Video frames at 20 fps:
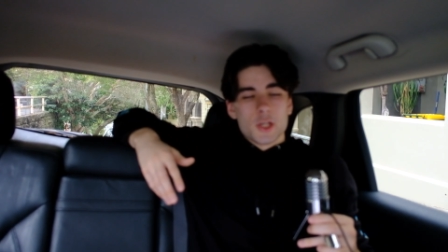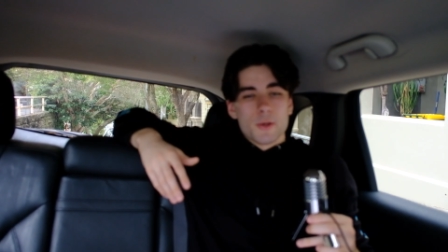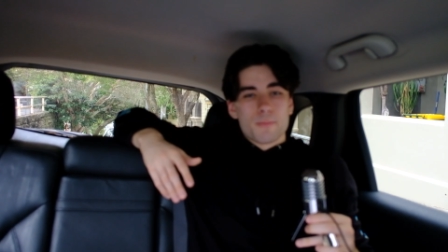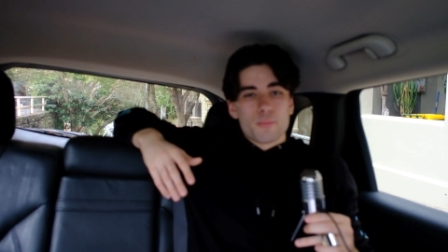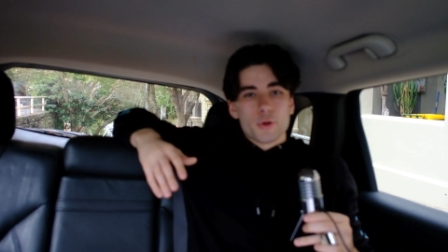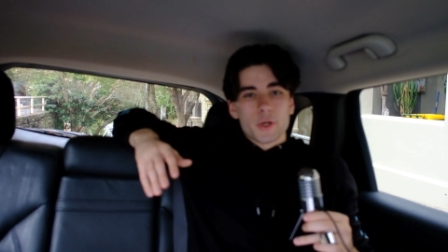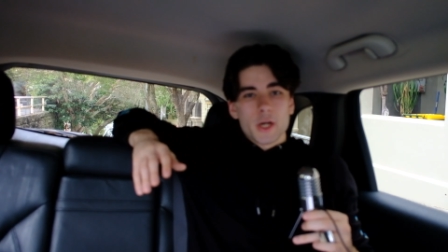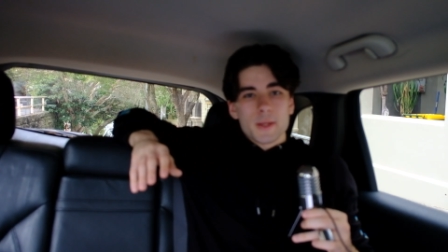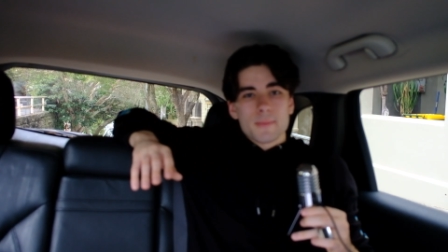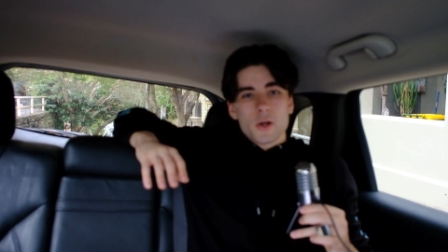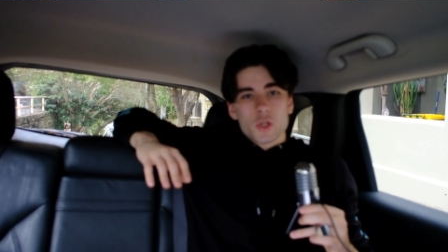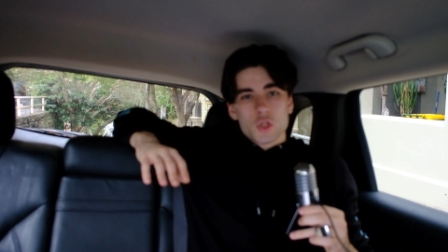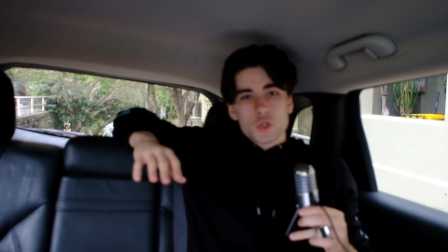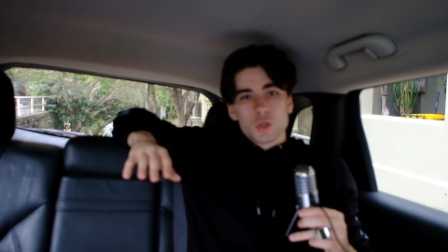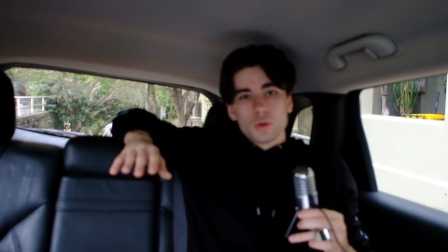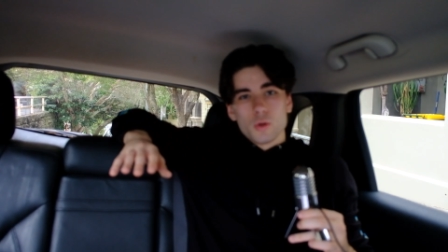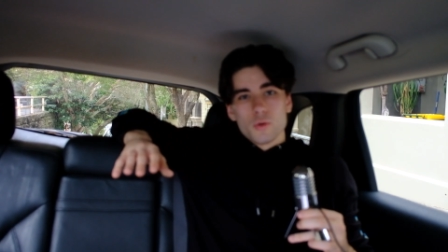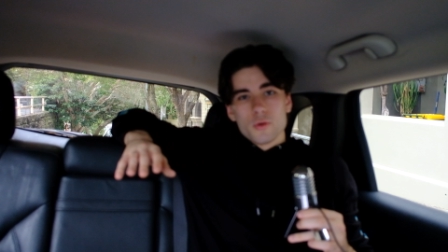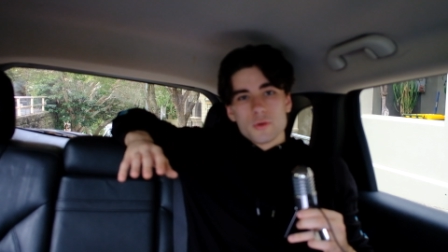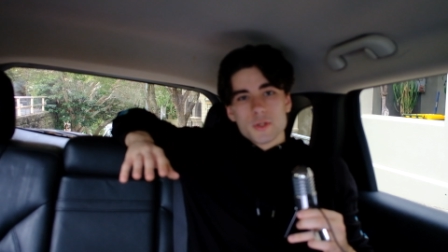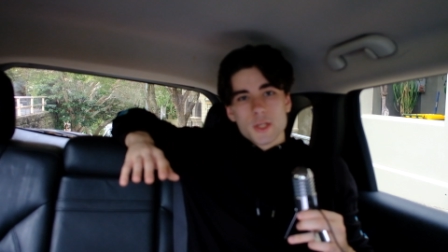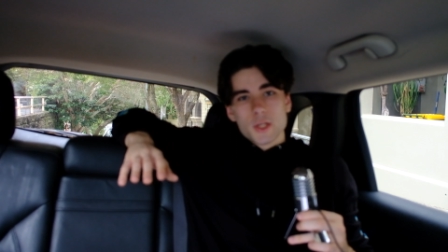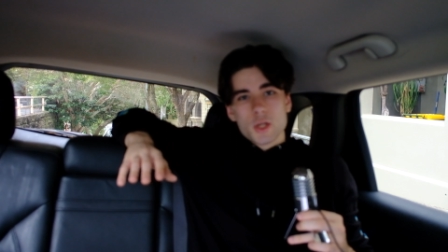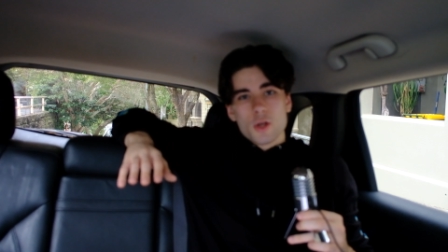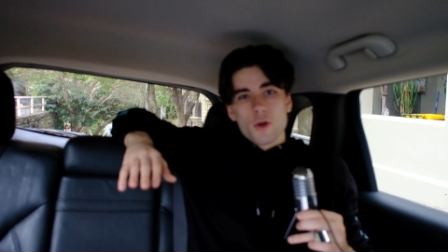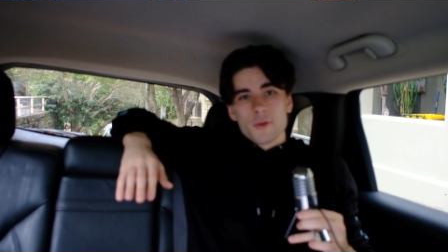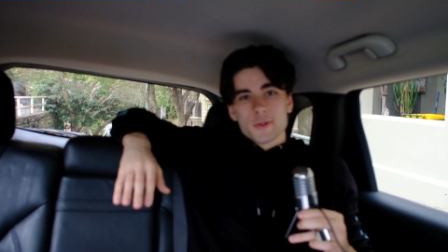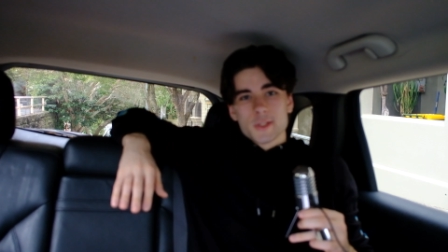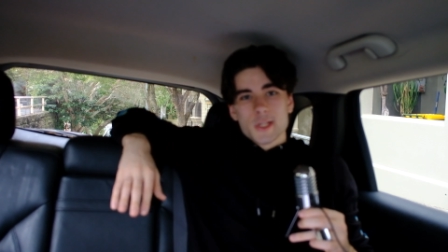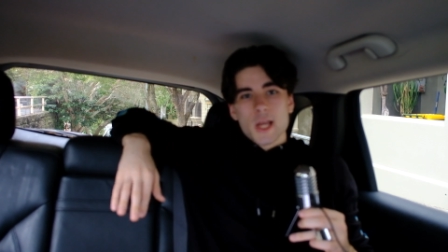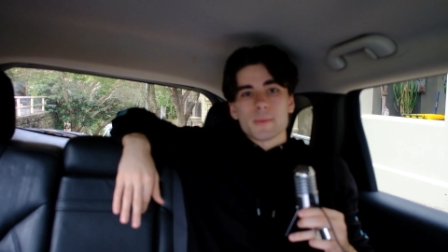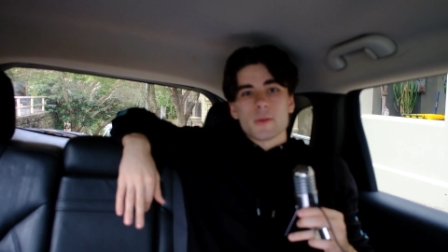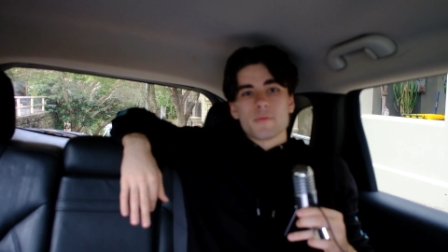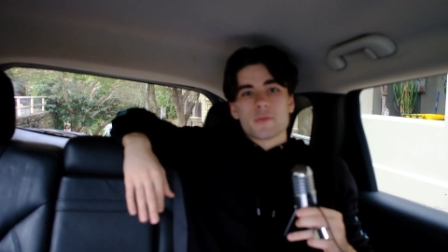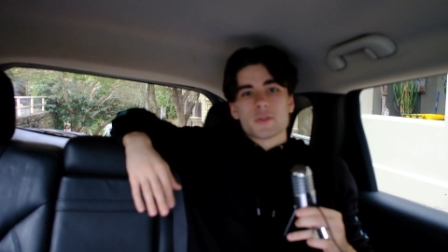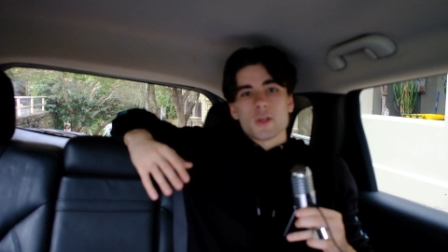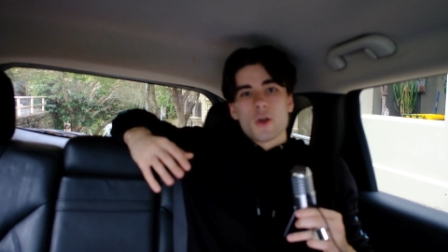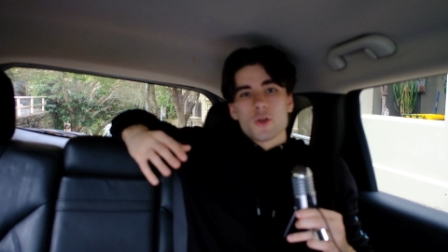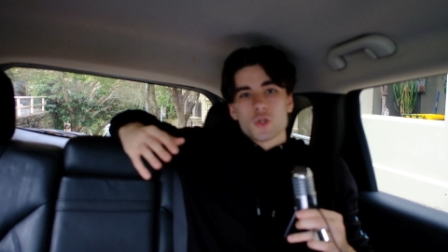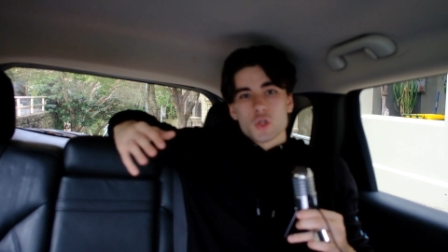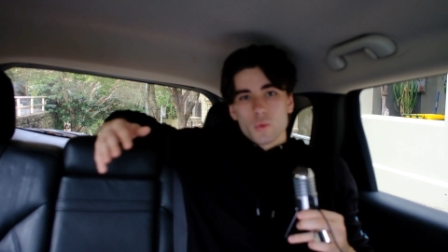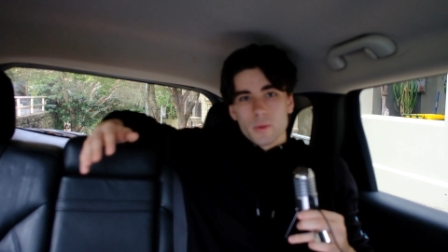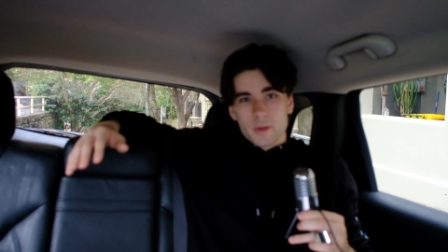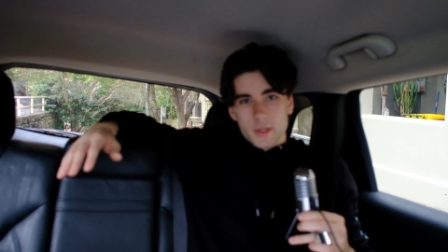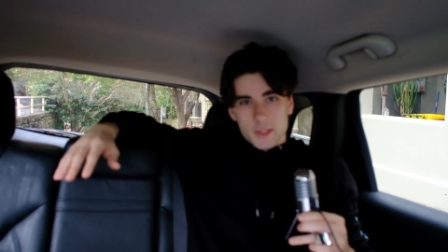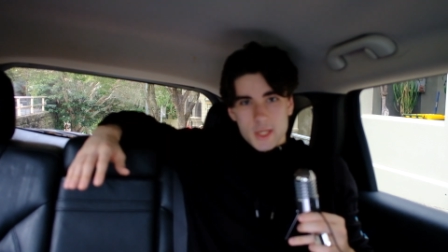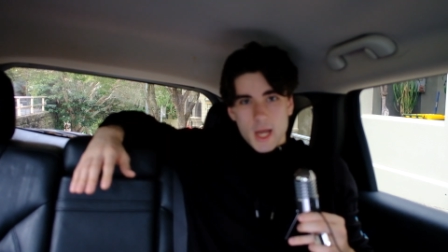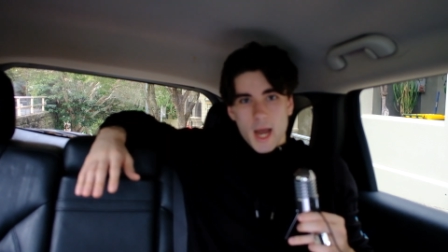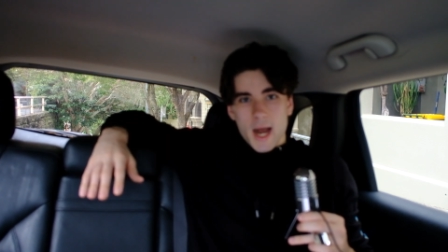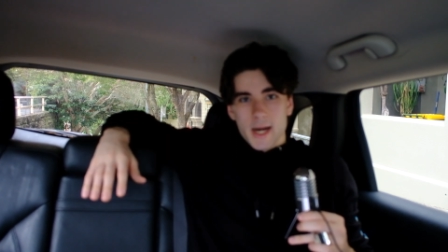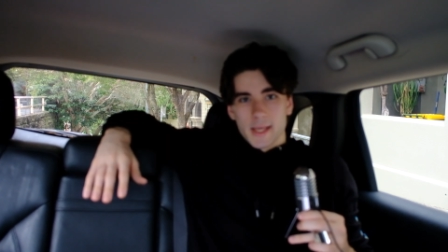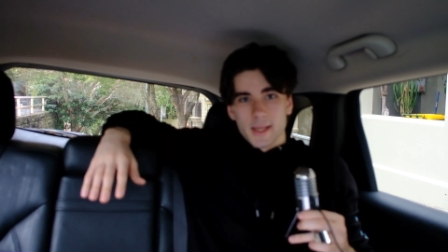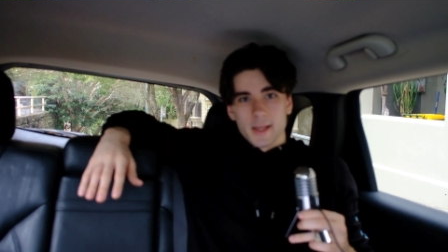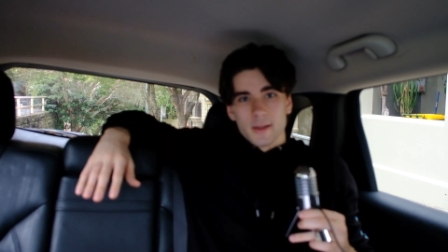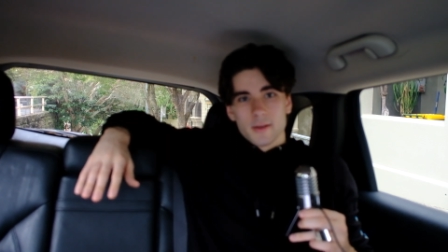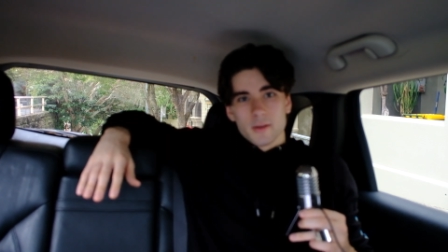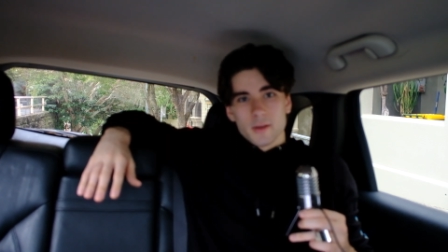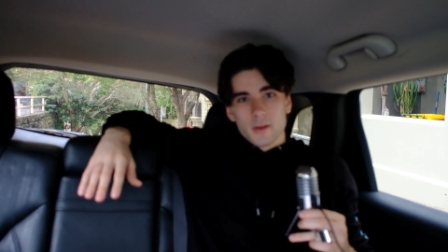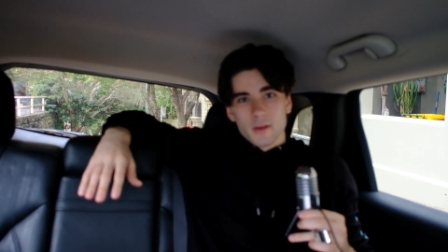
you pretty much lose the concept of social anxiety.